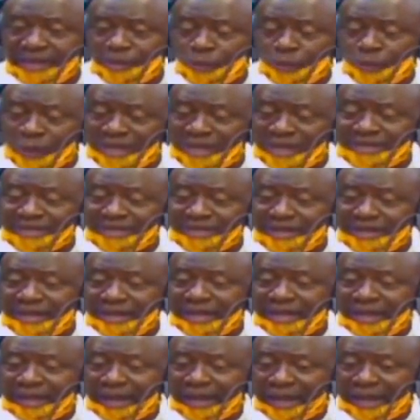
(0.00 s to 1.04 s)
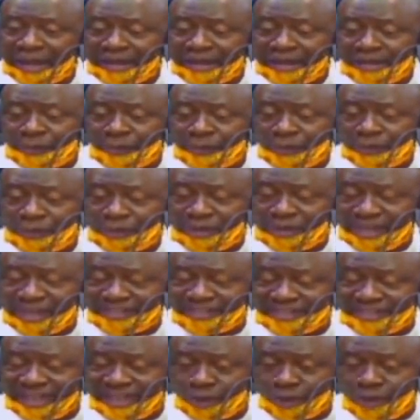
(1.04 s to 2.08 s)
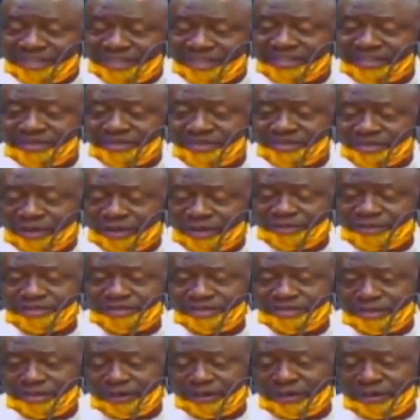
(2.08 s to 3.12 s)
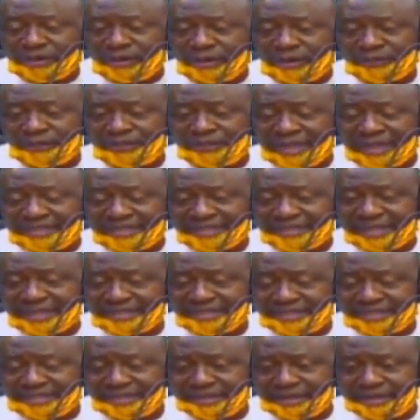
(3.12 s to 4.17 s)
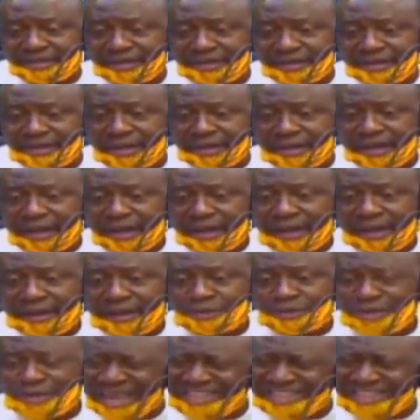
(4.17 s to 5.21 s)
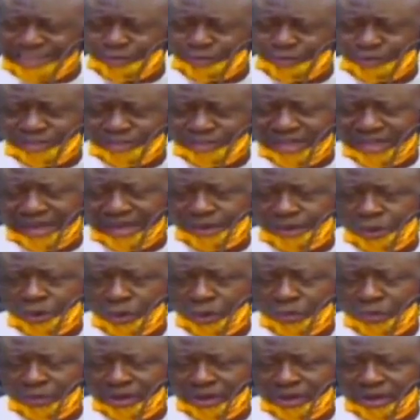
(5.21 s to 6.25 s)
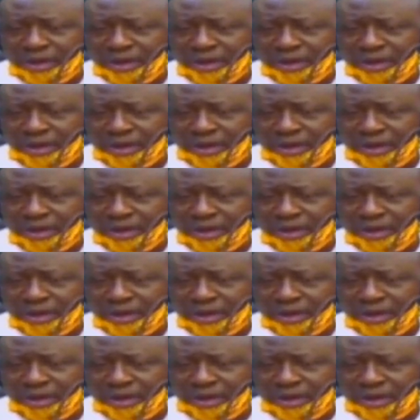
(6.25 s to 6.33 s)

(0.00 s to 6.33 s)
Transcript: when uh, they are still awaiting results of their test, uh, to ask them to stay at home.